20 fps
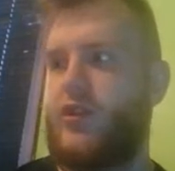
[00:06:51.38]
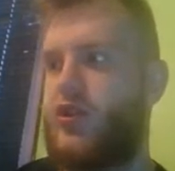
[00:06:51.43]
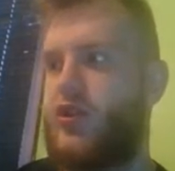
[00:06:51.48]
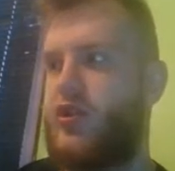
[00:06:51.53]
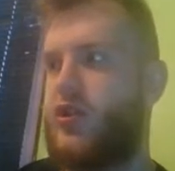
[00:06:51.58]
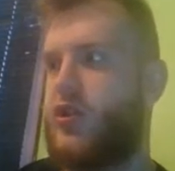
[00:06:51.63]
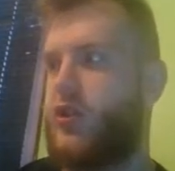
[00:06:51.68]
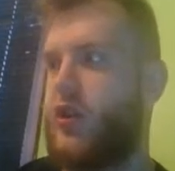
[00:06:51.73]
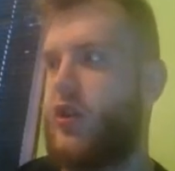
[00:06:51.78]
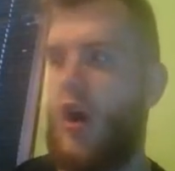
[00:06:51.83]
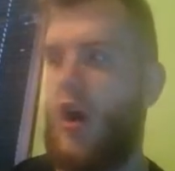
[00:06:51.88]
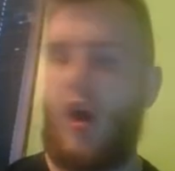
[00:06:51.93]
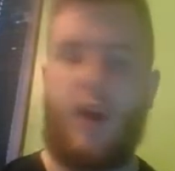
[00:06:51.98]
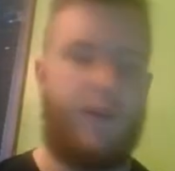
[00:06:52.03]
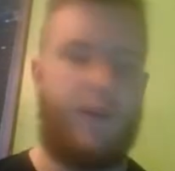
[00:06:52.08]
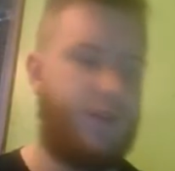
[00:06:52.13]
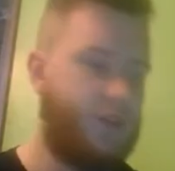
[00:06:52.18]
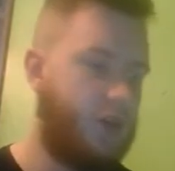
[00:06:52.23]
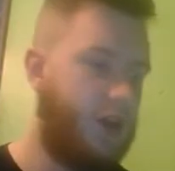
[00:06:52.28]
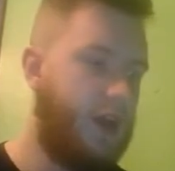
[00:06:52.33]

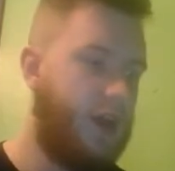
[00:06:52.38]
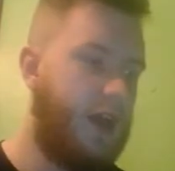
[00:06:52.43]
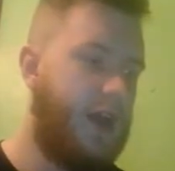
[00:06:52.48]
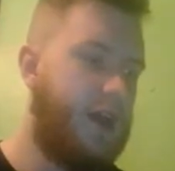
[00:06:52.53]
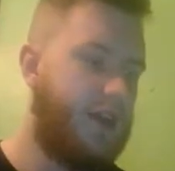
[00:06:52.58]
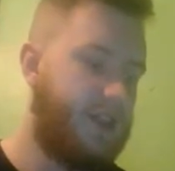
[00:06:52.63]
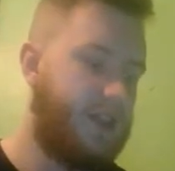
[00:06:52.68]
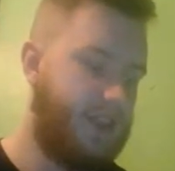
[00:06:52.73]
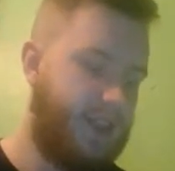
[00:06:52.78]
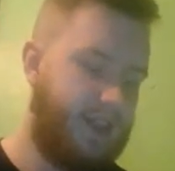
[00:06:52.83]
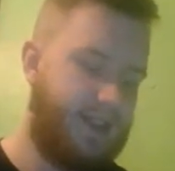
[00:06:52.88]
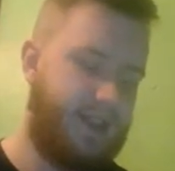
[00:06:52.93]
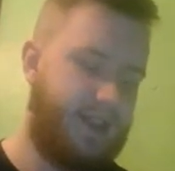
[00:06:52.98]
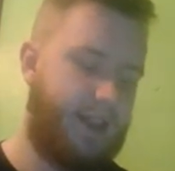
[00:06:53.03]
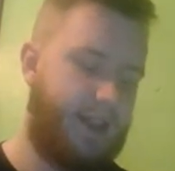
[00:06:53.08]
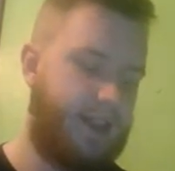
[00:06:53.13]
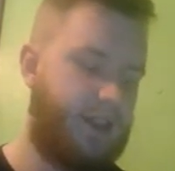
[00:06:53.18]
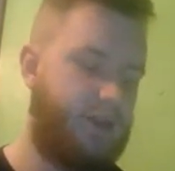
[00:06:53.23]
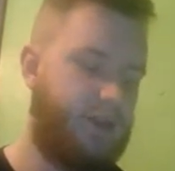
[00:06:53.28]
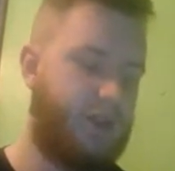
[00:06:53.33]
scarves, or things that
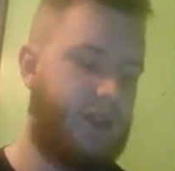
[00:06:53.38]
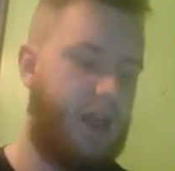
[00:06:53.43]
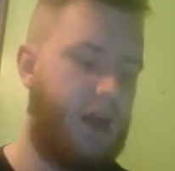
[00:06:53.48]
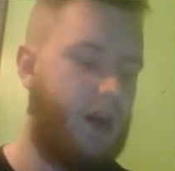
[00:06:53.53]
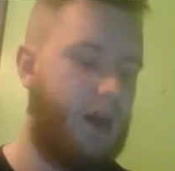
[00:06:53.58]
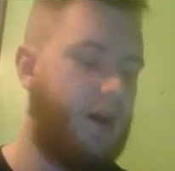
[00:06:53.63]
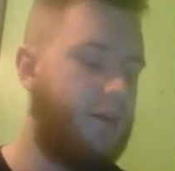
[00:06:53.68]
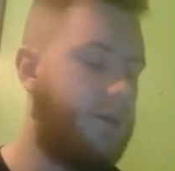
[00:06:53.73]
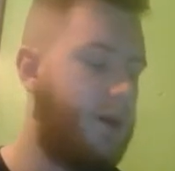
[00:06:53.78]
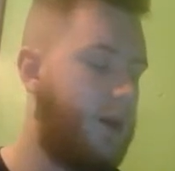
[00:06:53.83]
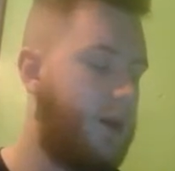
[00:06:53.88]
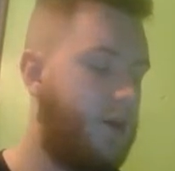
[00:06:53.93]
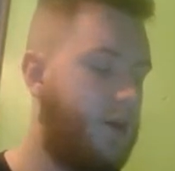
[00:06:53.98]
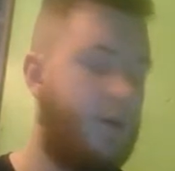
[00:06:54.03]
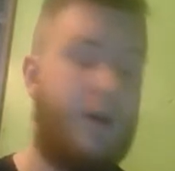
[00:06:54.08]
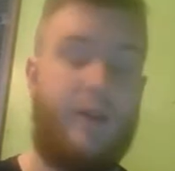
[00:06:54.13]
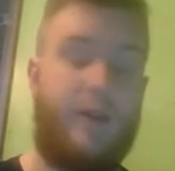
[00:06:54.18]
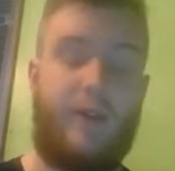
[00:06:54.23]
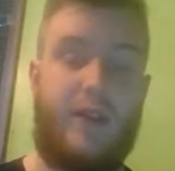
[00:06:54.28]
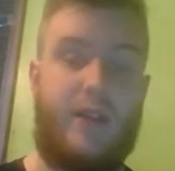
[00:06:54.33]
let you set up.
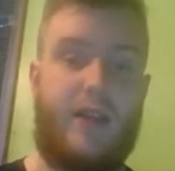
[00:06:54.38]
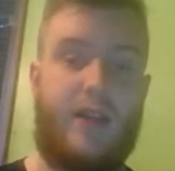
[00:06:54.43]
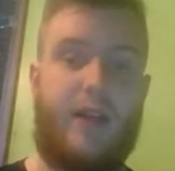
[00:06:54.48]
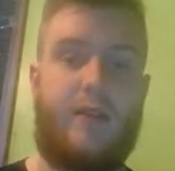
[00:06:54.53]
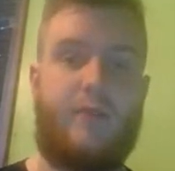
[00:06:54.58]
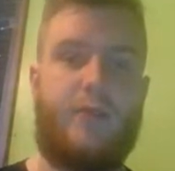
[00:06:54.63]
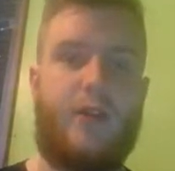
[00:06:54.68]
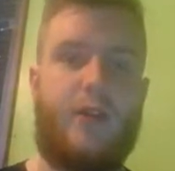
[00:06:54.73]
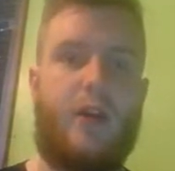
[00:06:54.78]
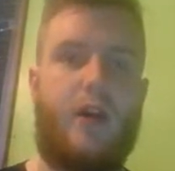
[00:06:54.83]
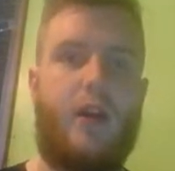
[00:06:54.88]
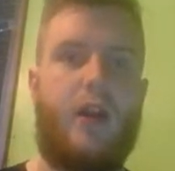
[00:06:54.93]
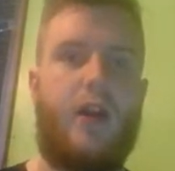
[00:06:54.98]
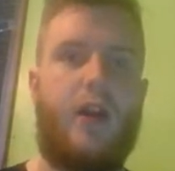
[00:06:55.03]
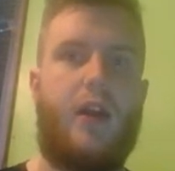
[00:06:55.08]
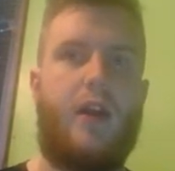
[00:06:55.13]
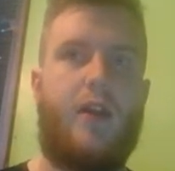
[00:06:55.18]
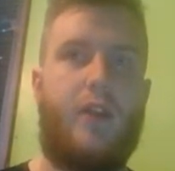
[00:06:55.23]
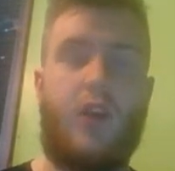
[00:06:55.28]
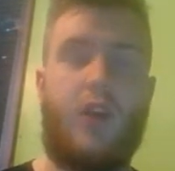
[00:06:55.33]
Whatever these items are,
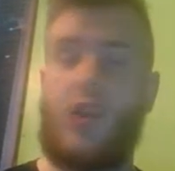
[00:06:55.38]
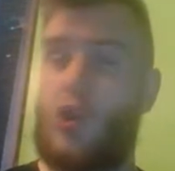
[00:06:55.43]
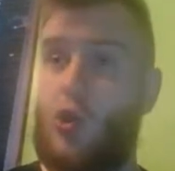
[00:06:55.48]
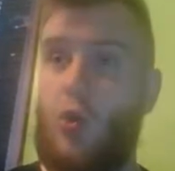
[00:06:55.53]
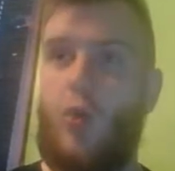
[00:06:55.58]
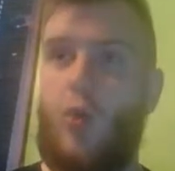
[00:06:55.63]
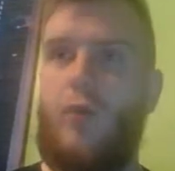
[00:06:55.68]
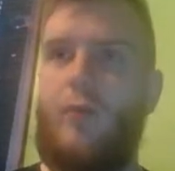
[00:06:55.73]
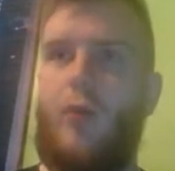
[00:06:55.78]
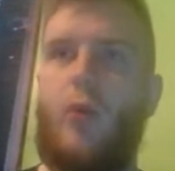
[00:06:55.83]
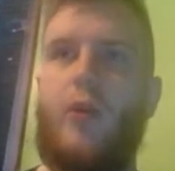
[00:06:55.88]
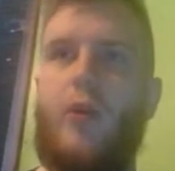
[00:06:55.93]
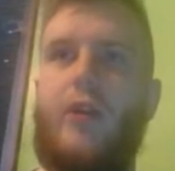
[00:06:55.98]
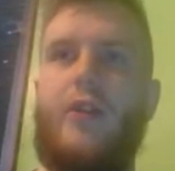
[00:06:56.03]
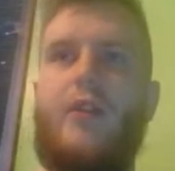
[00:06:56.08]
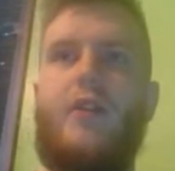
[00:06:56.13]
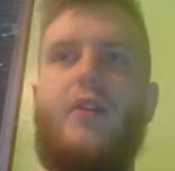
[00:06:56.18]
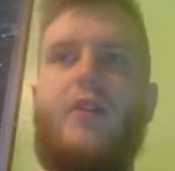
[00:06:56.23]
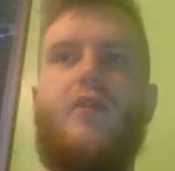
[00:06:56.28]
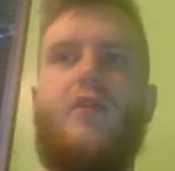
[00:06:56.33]
they're so important
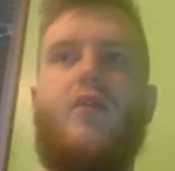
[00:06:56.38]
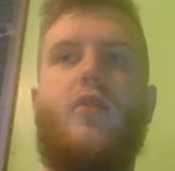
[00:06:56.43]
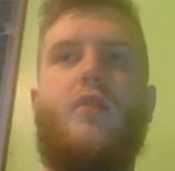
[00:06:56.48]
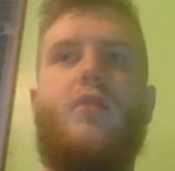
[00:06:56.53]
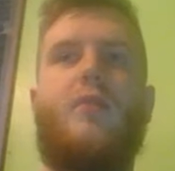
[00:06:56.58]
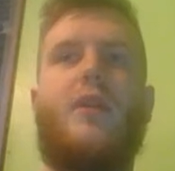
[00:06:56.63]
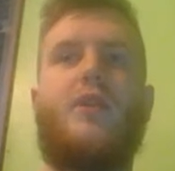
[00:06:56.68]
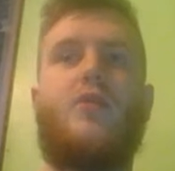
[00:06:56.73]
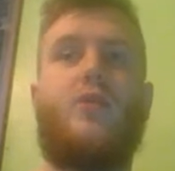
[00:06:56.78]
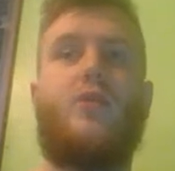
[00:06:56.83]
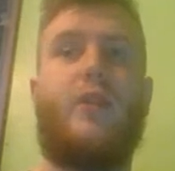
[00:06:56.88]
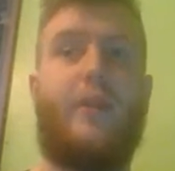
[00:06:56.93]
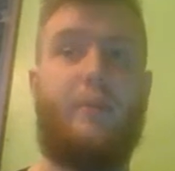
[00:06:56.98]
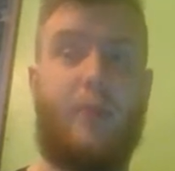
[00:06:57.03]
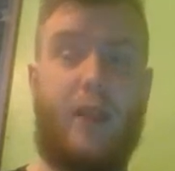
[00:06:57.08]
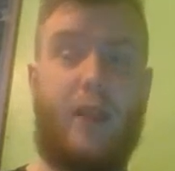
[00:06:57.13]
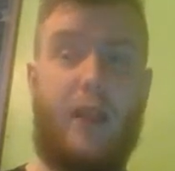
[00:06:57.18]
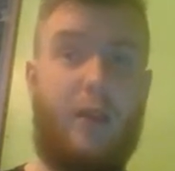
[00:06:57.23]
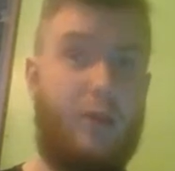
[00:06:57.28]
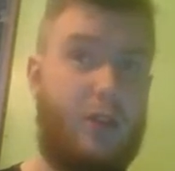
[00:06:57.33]
in League format, so
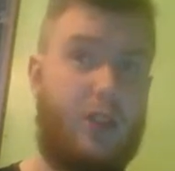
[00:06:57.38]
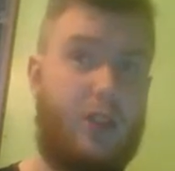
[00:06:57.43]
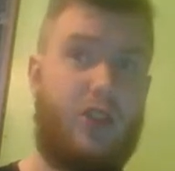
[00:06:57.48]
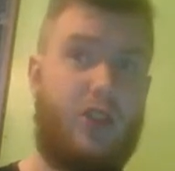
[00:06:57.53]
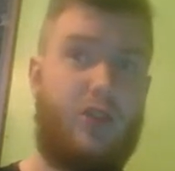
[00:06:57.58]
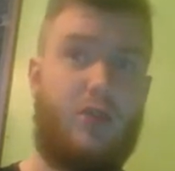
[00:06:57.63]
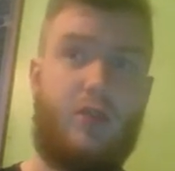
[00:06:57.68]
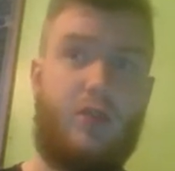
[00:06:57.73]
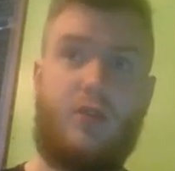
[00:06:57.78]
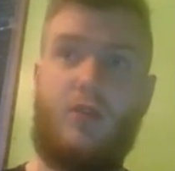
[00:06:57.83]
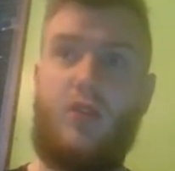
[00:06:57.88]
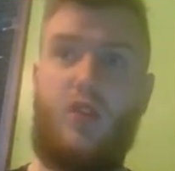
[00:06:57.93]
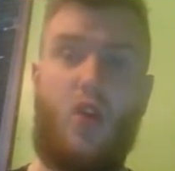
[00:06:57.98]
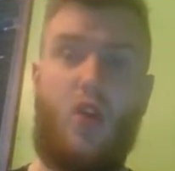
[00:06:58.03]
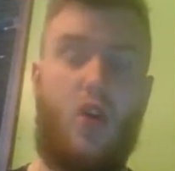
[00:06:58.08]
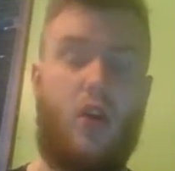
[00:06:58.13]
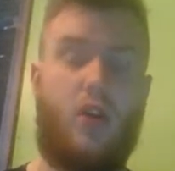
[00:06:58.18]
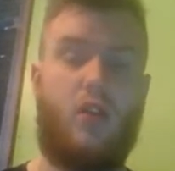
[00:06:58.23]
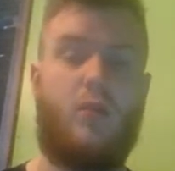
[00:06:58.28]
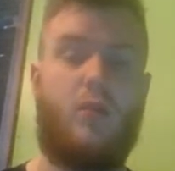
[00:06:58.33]
being able to just
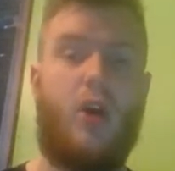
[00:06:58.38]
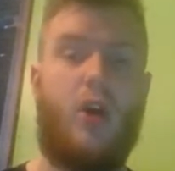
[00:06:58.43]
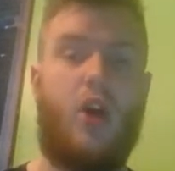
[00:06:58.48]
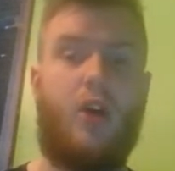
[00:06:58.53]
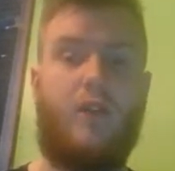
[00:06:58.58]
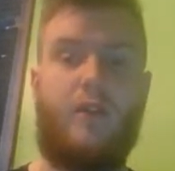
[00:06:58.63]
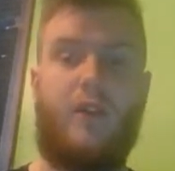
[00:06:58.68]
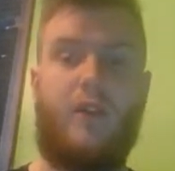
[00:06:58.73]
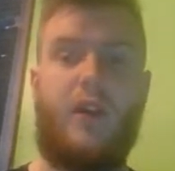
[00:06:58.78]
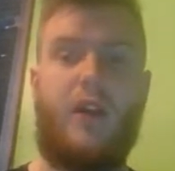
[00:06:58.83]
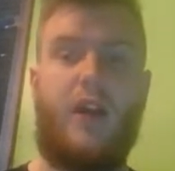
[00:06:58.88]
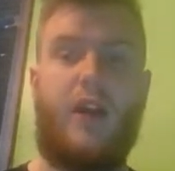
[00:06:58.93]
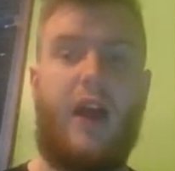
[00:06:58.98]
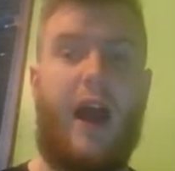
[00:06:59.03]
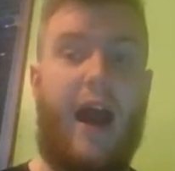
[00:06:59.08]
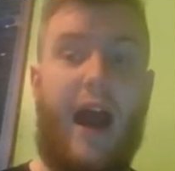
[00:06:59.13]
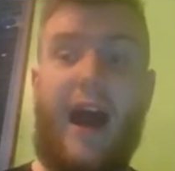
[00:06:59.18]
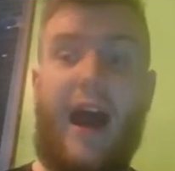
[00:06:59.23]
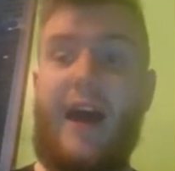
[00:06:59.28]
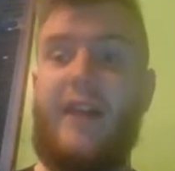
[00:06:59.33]
knock them off
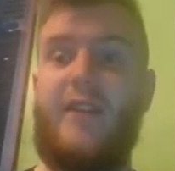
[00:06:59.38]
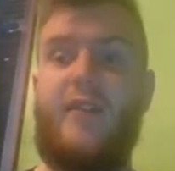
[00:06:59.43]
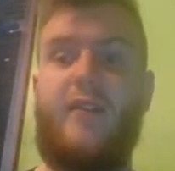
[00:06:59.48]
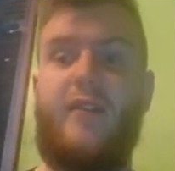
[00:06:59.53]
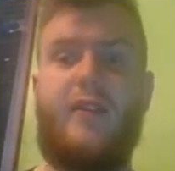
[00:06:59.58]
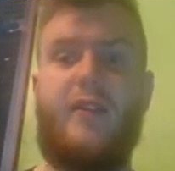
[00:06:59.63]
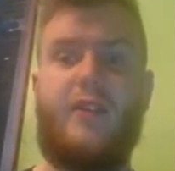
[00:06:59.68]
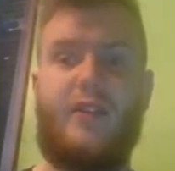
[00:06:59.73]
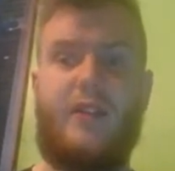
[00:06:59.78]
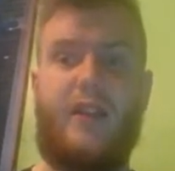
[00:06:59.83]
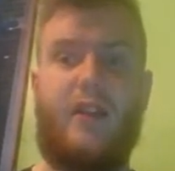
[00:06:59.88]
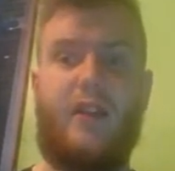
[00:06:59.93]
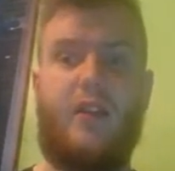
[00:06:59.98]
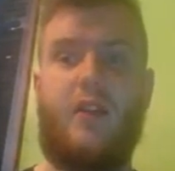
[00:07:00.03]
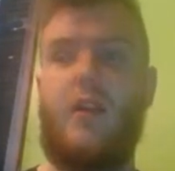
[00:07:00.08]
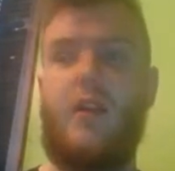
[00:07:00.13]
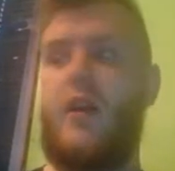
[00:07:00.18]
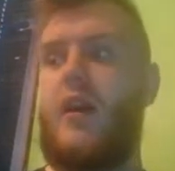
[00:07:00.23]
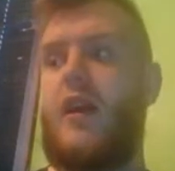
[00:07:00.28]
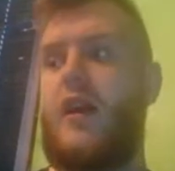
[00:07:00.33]
and
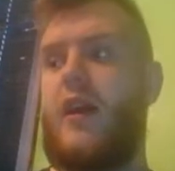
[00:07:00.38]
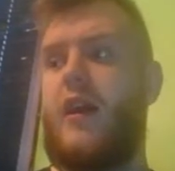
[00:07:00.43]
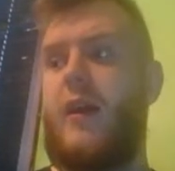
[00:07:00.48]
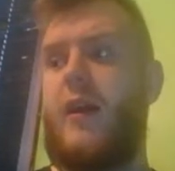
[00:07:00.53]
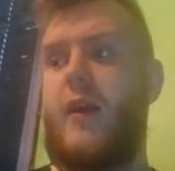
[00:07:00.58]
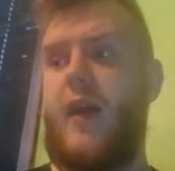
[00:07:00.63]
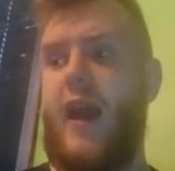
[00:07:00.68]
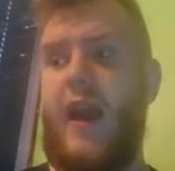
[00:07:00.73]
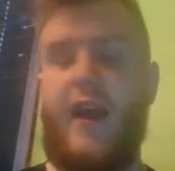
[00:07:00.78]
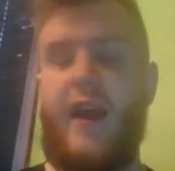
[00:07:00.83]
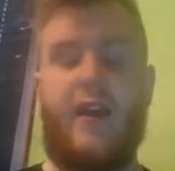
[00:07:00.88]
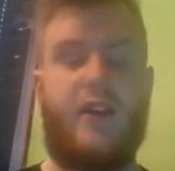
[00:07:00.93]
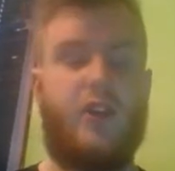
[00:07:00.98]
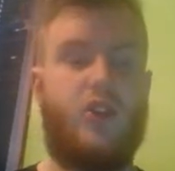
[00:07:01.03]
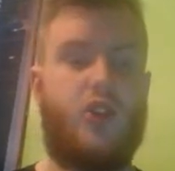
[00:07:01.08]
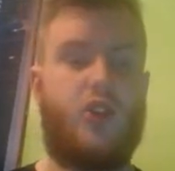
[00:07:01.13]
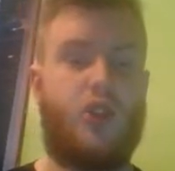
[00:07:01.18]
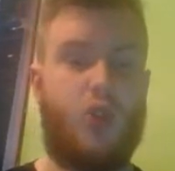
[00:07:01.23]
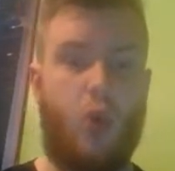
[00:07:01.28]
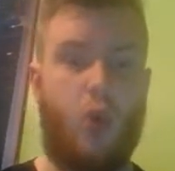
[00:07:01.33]
still hit
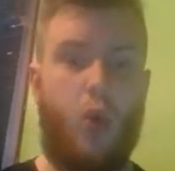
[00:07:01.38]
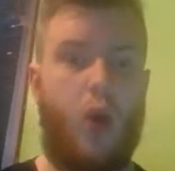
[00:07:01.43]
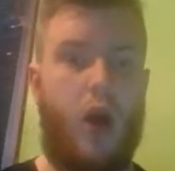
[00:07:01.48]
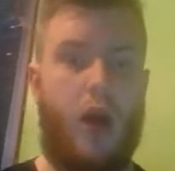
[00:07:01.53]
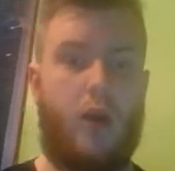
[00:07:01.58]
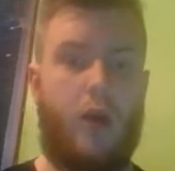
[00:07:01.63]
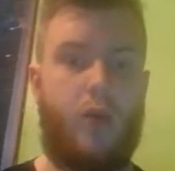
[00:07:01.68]
so hard with